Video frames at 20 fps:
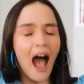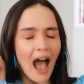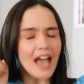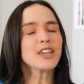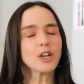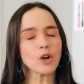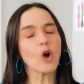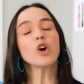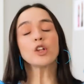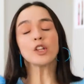
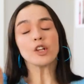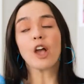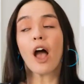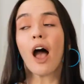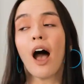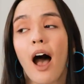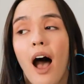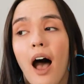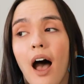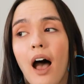I have
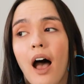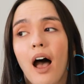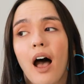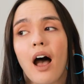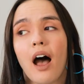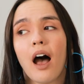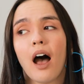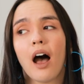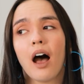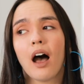an
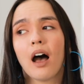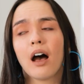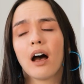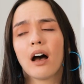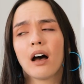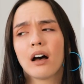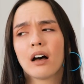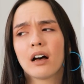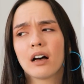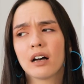idea!
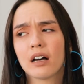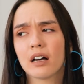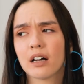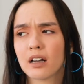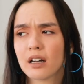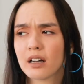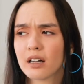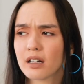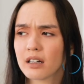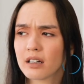
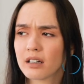Wendy?